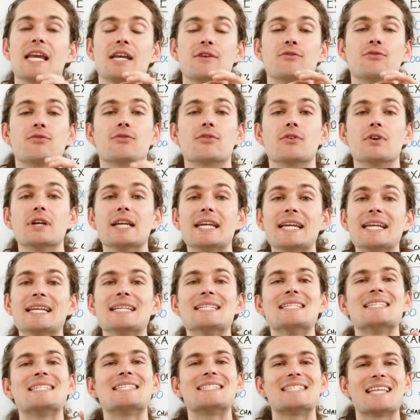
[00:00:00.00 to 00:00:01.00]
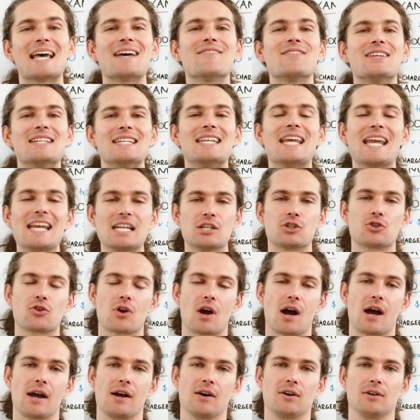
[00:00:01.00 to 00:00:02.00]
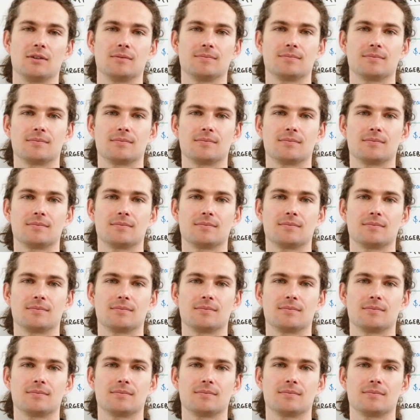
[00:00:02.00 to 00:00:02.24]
a free 7-day trial.